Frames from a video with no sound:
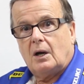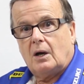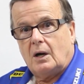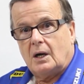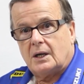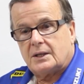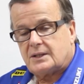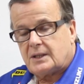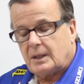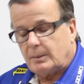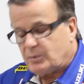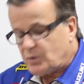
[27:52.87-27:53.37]

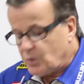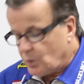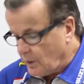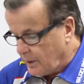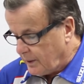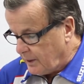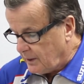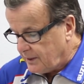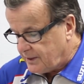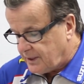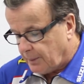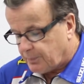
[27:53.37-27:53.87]
on
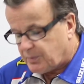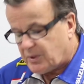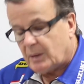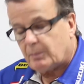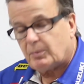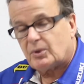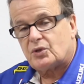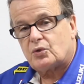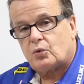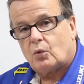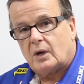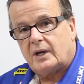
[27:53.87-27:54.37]

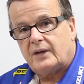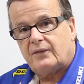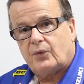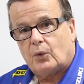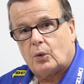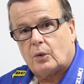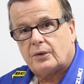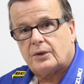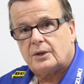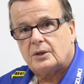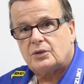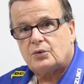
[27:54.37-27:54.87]
September
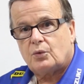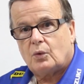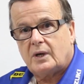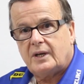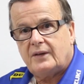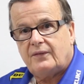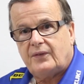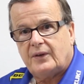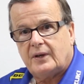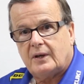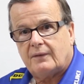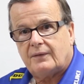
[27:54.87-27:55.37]
24th and
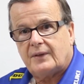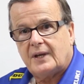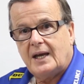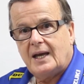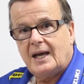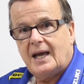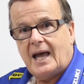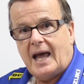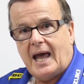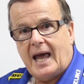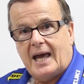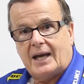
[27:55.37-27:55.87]
25th
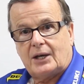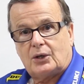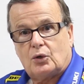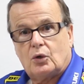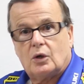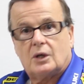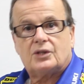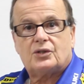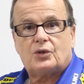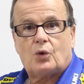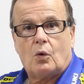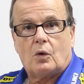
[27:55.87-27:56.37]
at
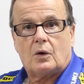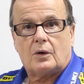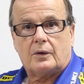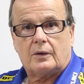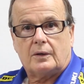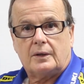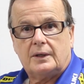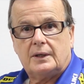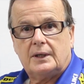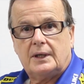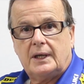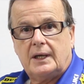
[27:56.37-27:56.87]
Cook's
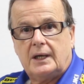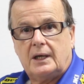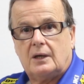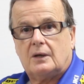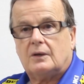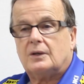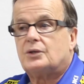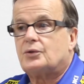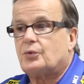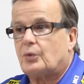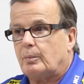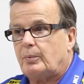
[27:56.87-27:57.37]
Corner
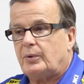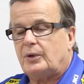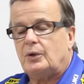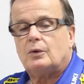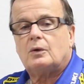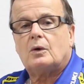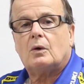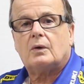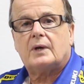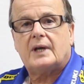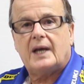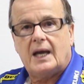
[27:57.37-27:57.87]
here in
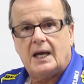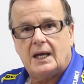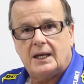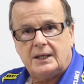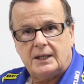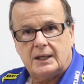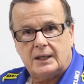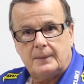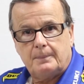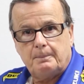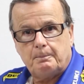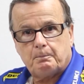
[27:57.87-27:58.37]
Trabuco
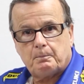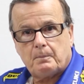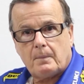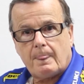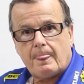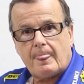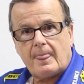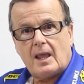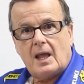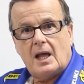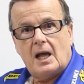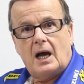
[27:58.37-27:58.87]
Canyon
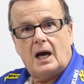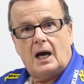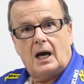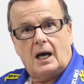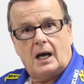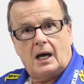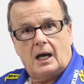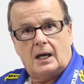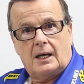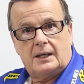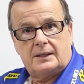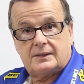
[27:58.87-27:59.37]

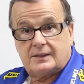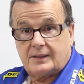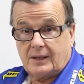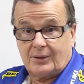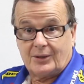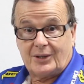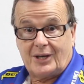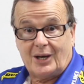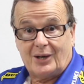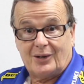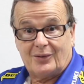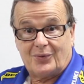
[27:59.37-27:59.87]
in
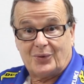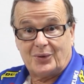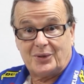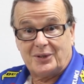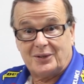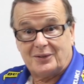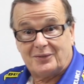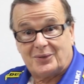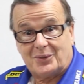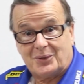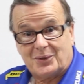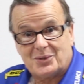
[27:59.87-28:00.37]
Southern
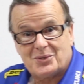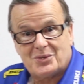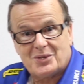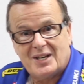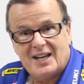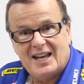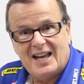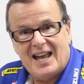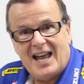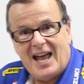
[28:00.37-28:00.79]
California, of course.